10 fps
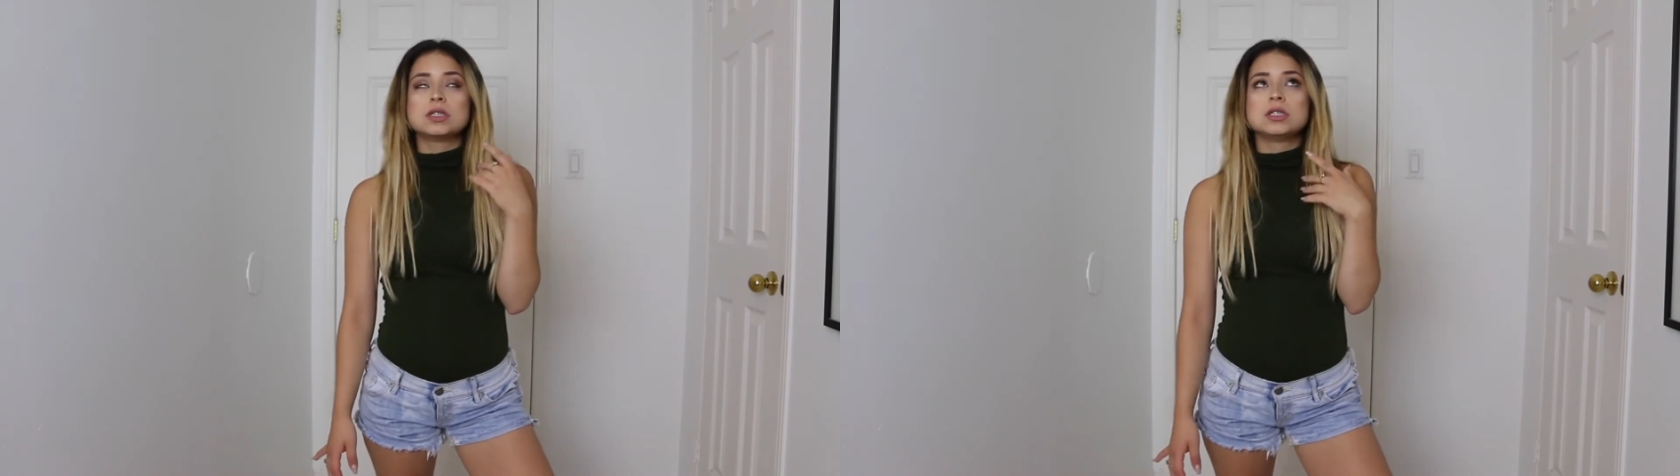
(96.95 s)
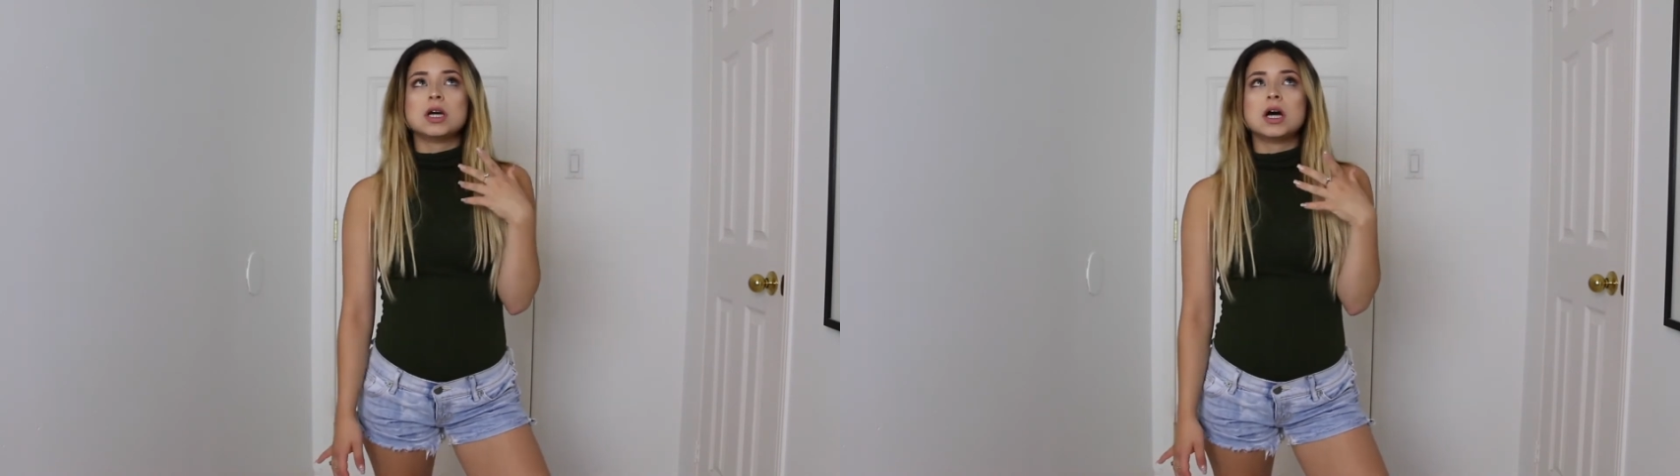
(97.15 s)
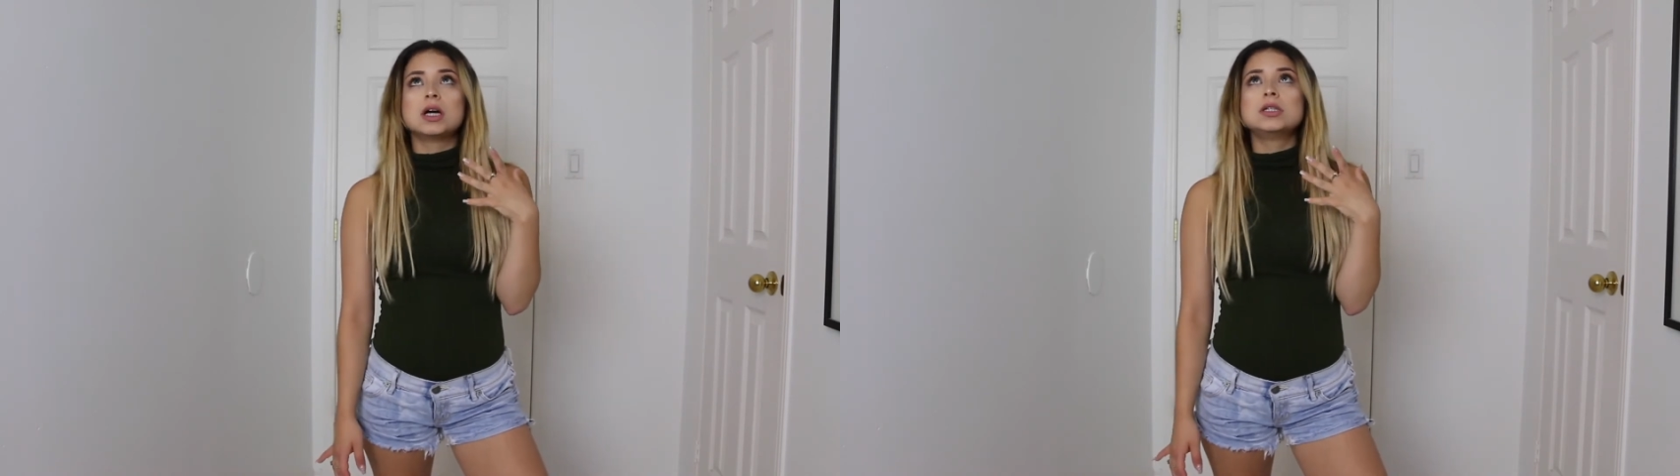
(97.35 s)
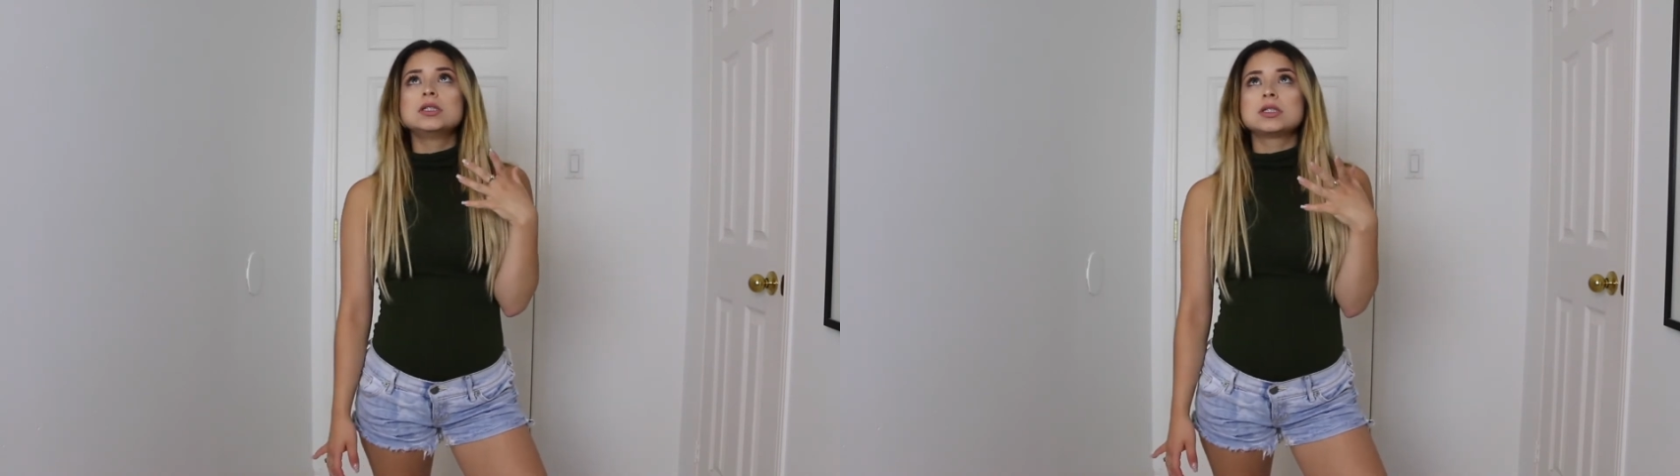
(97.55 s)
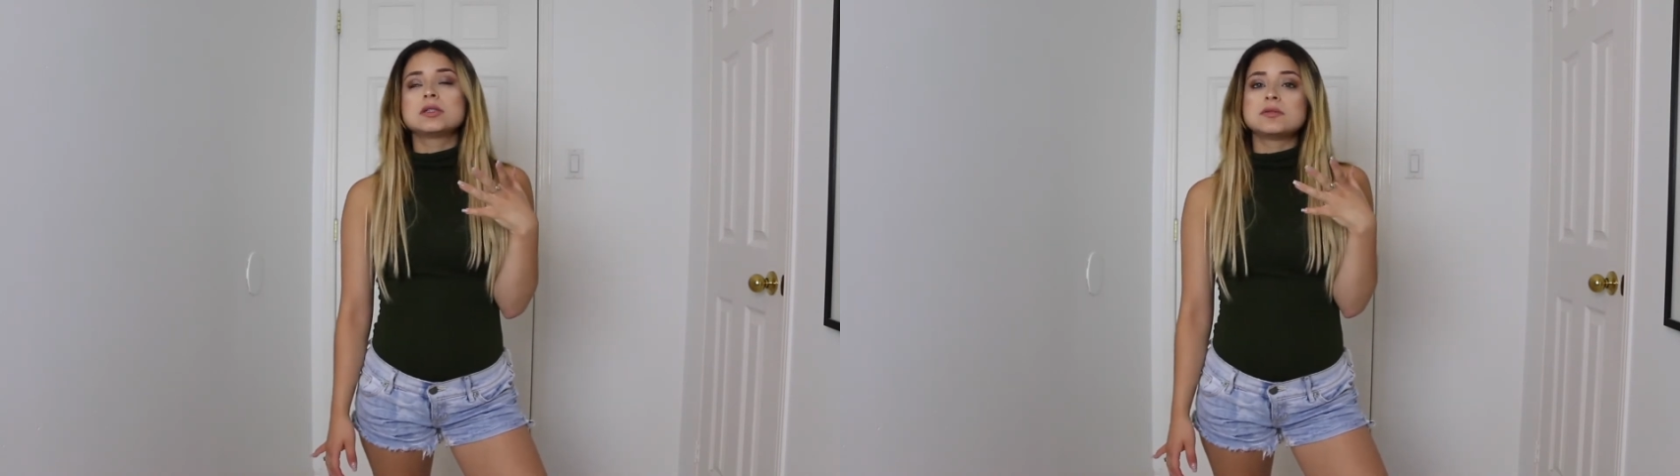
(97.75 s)

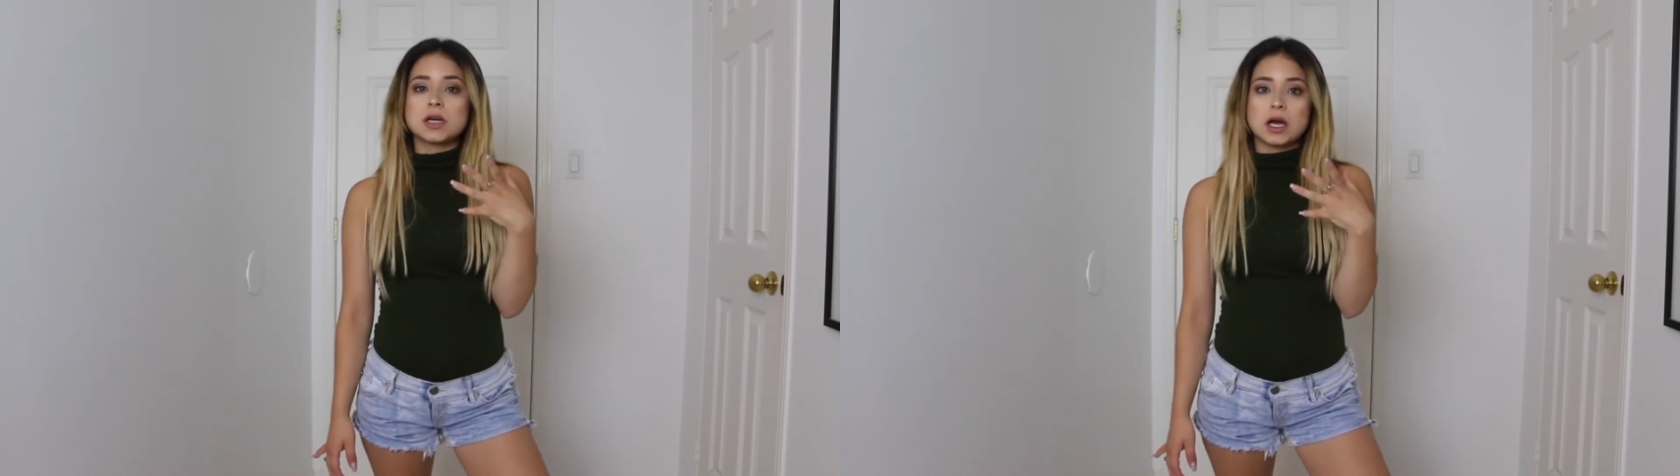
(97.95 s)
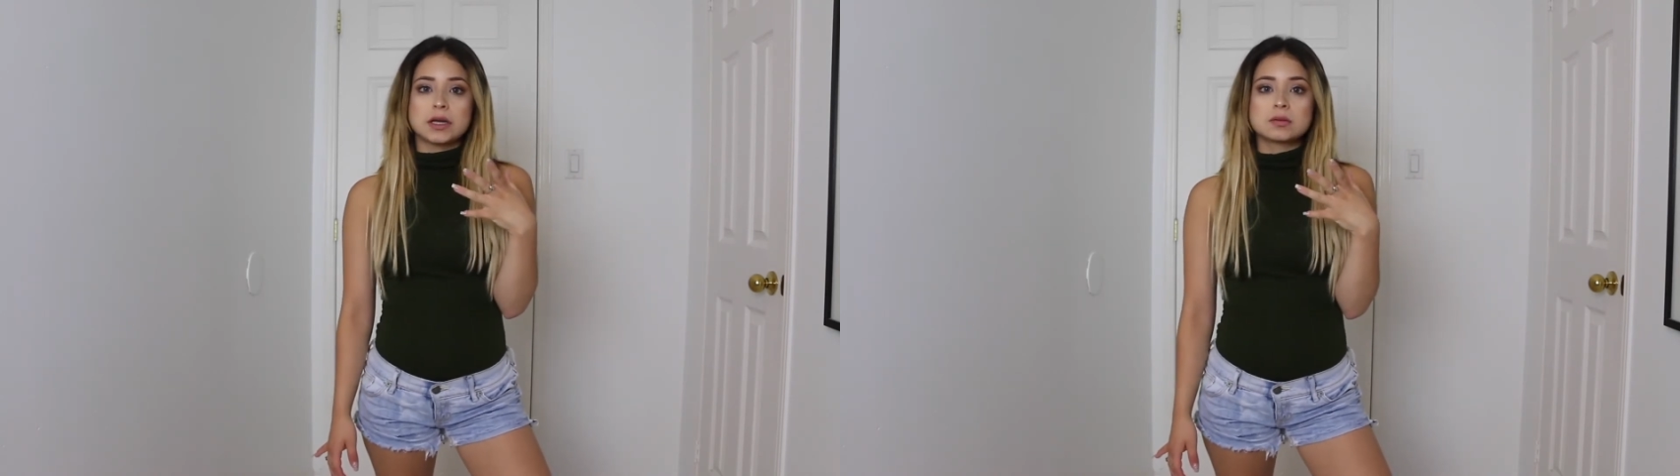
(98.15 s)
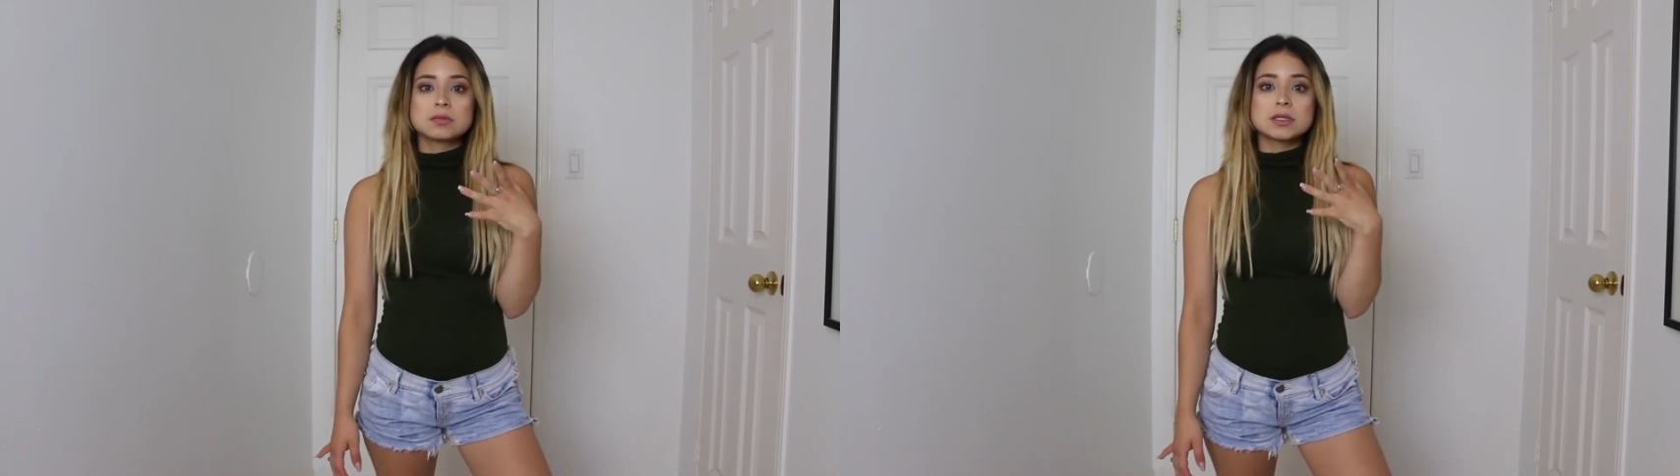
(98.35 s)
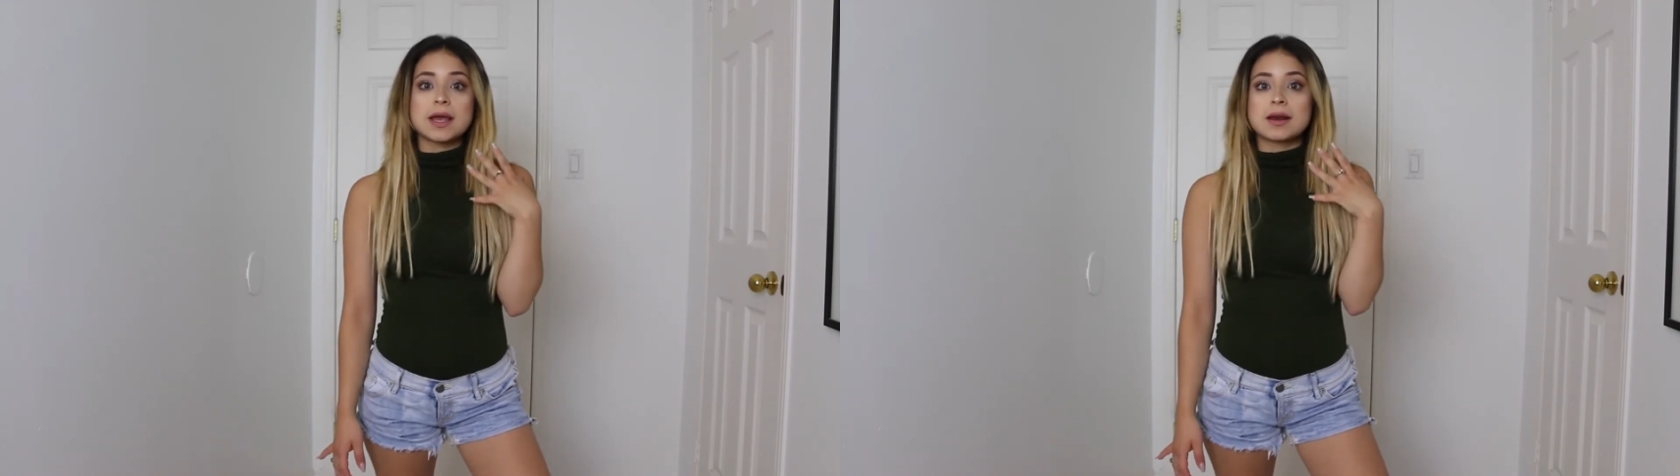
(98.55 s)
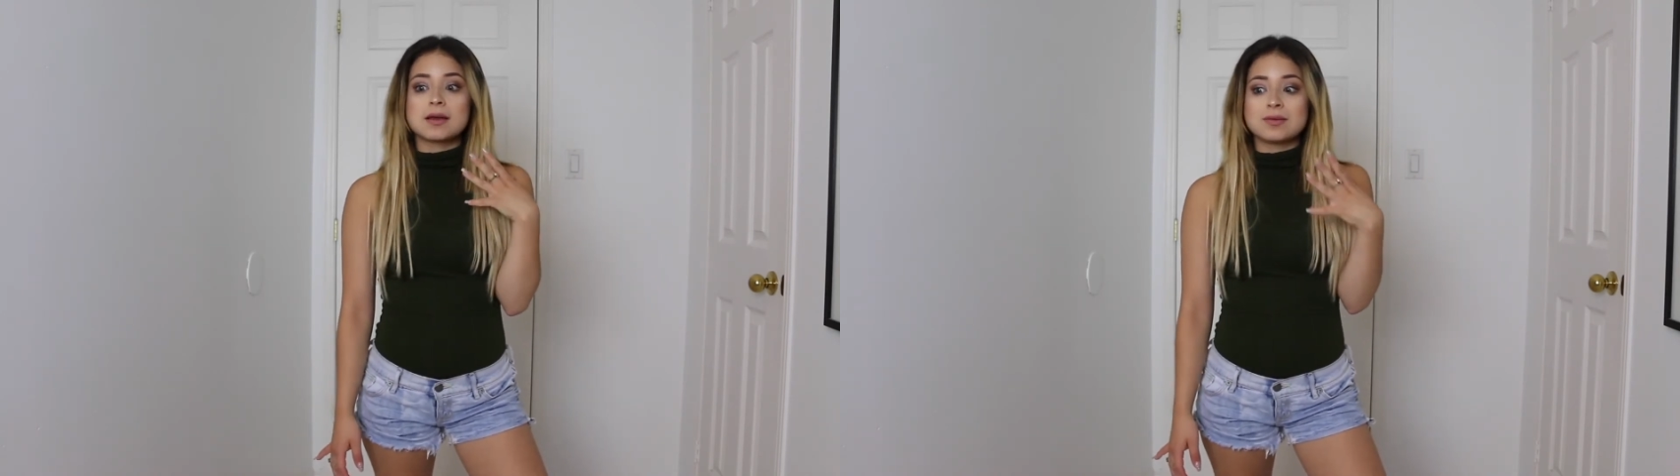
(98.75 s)
tons of times
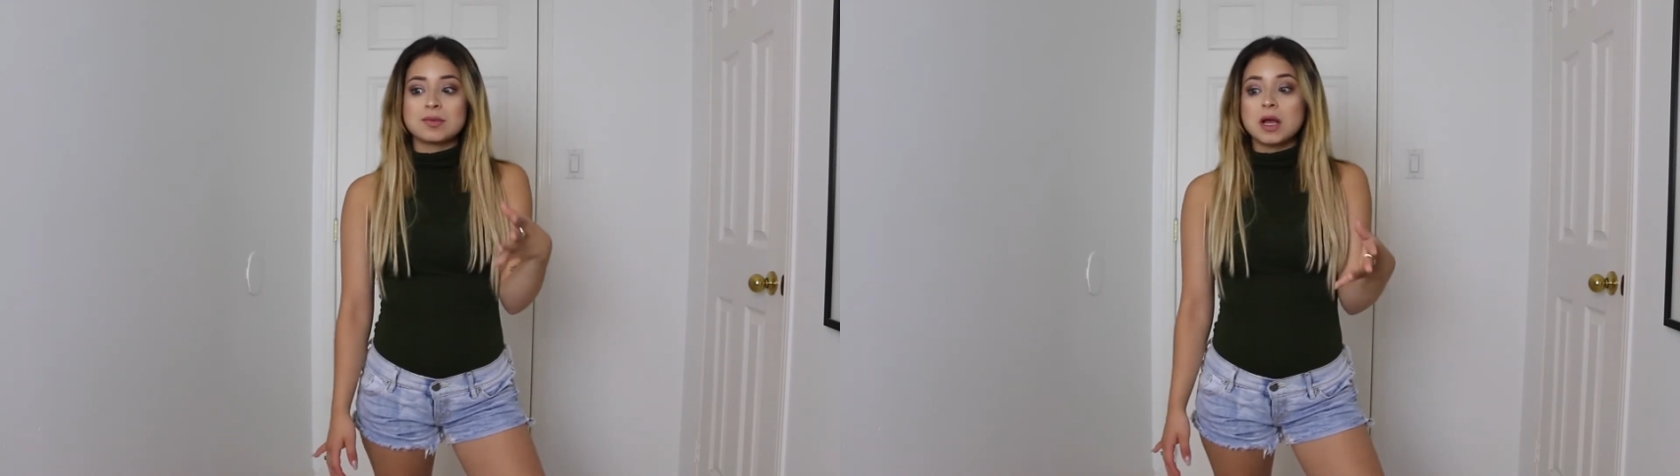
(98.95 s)
and I